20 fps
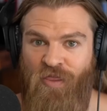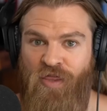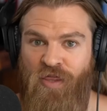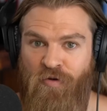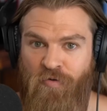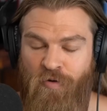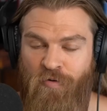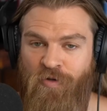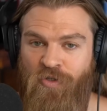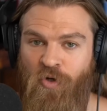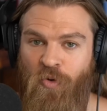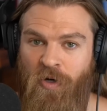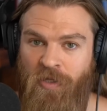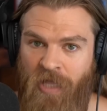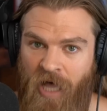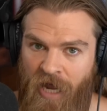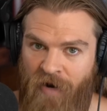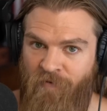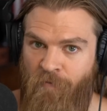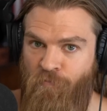get through to a
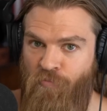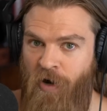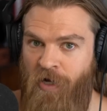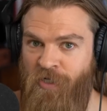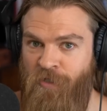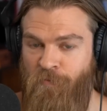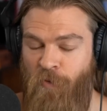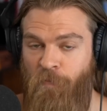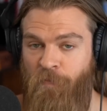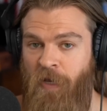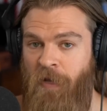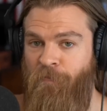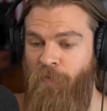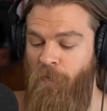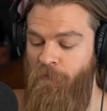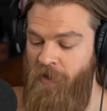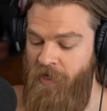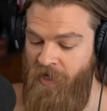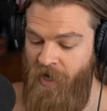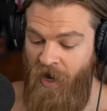lot of impressionable people
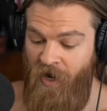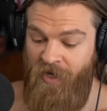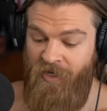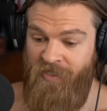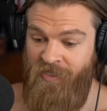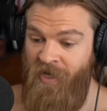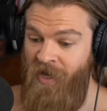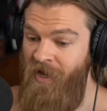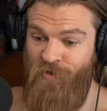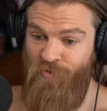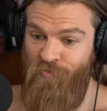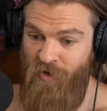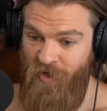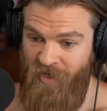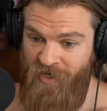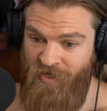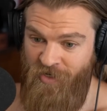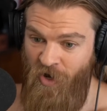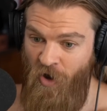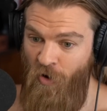because there's
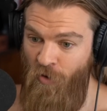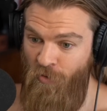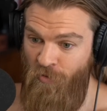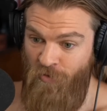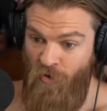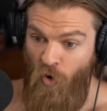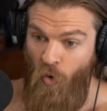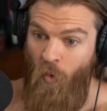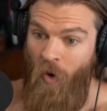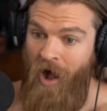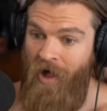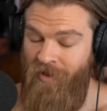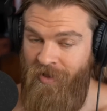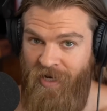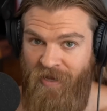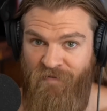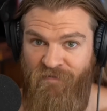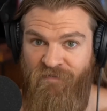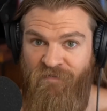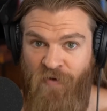really no
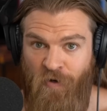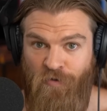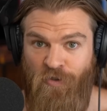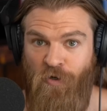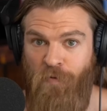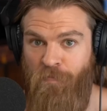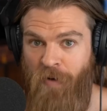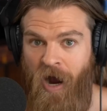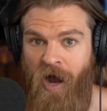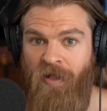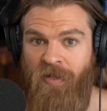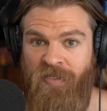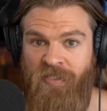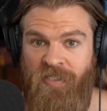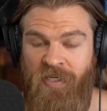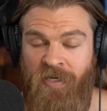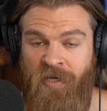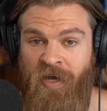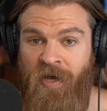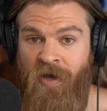quality filter
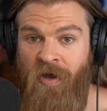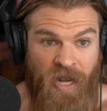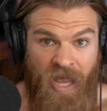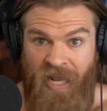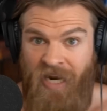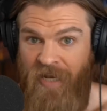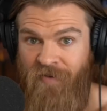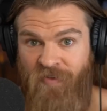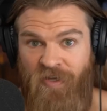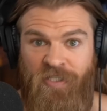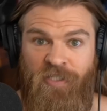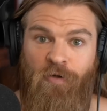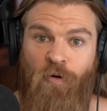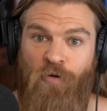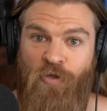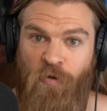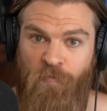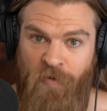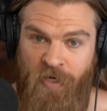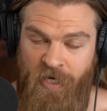policy on any of these
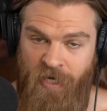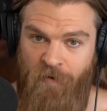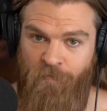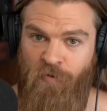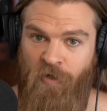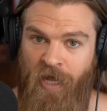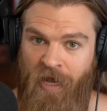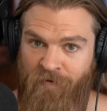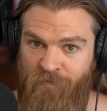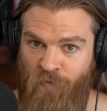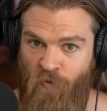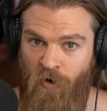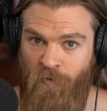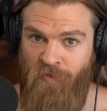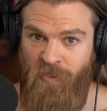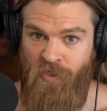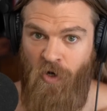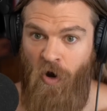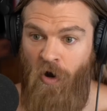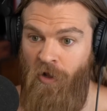social media
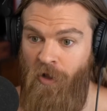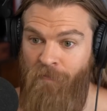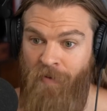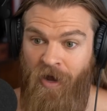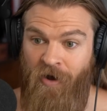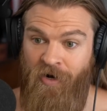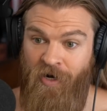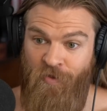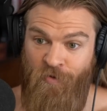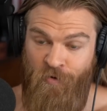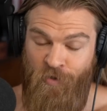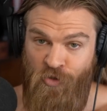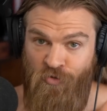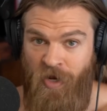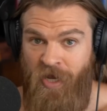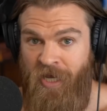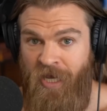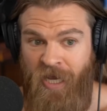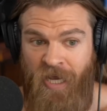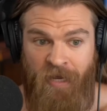platforms. It's all about either
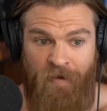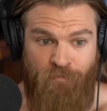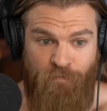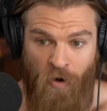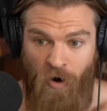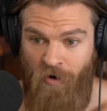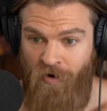drinking,